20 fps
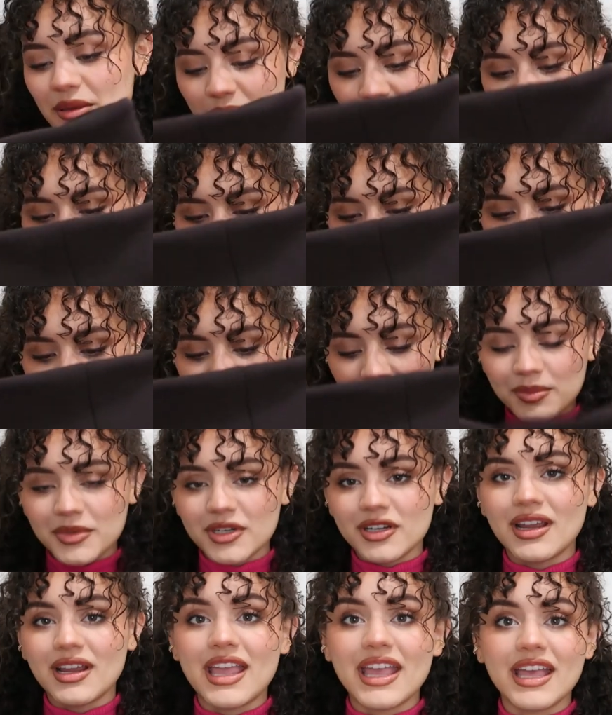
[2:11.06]
keep me
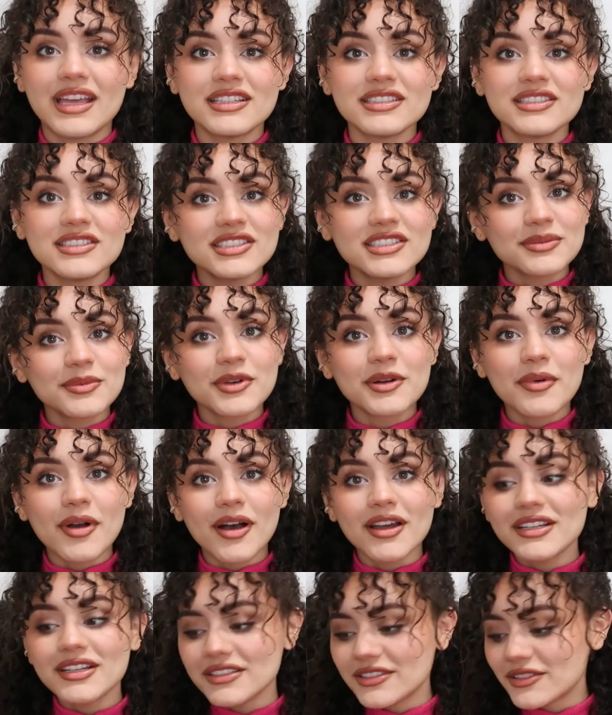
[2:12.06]
warmer and it's just more
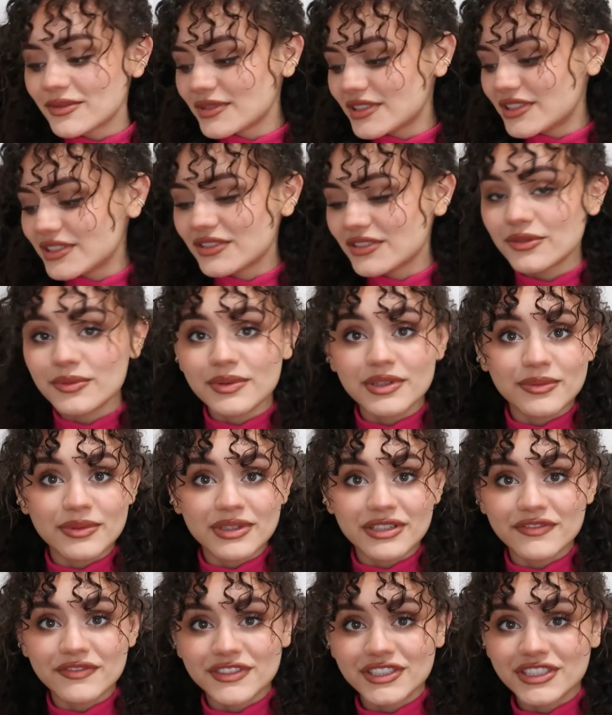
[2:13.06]
modest, which is a
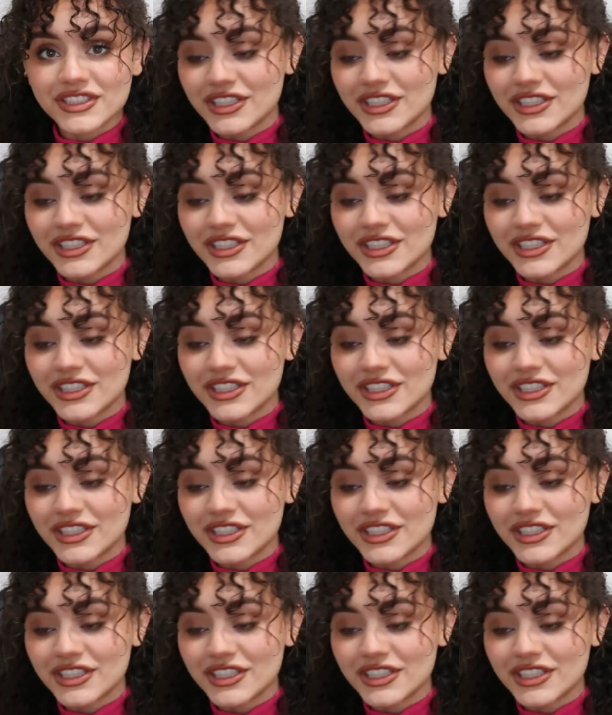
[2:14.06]
win-win for